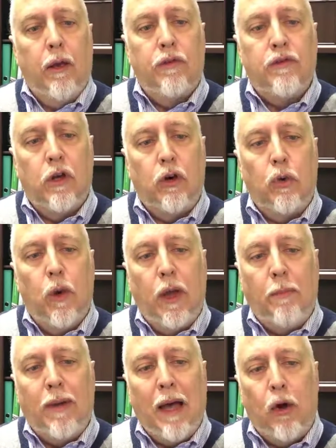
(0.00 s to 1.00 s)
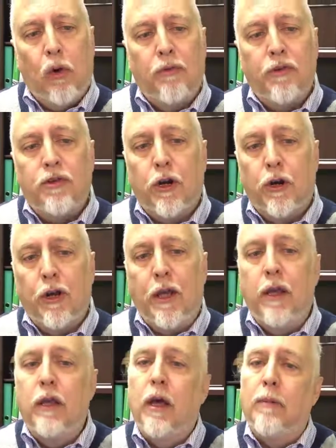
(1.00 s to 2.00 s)
So a power of
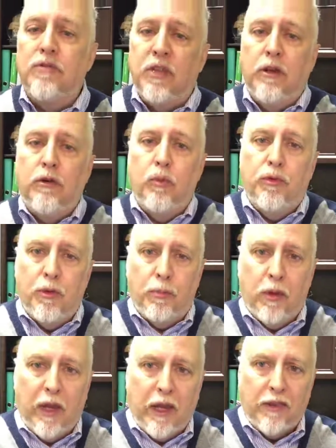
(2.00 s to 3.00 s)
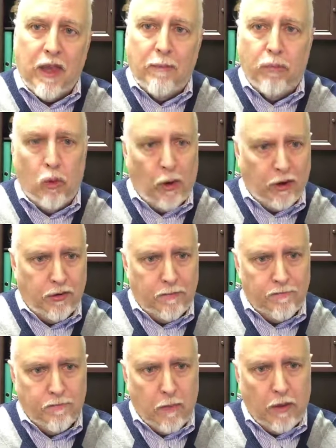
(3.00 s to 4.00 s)
attorney comes into play at that point.
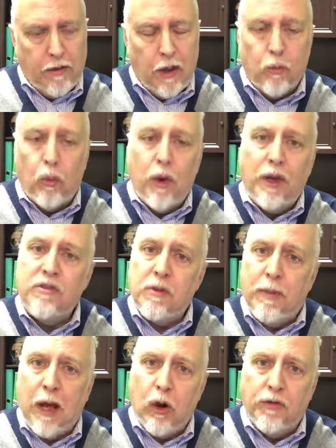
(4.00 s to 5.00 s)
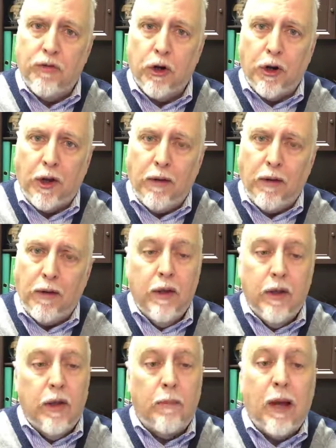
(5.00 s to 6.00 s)
Now, what is a power of attorney?
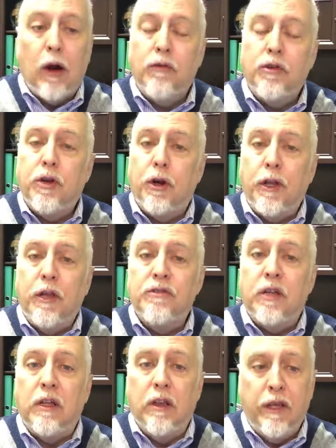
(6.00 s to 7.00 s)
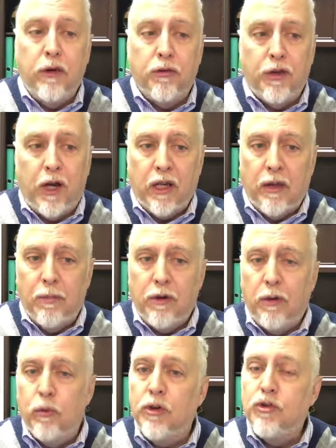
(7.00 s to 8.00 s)
A power of attorney is a legal
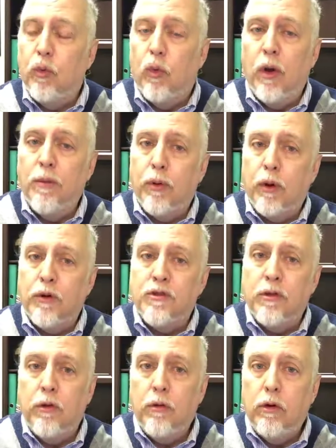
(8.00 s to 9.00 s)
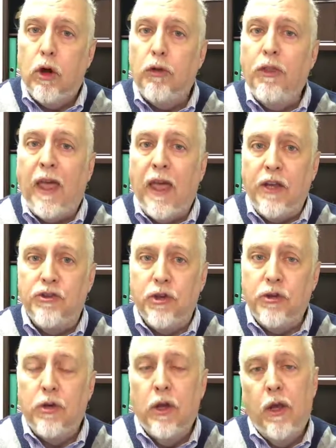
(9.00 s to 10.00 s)
document in which one person, called the
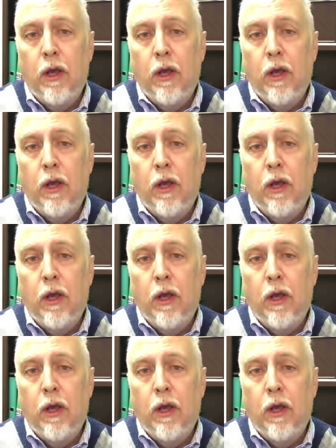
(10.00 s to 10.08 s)
agent,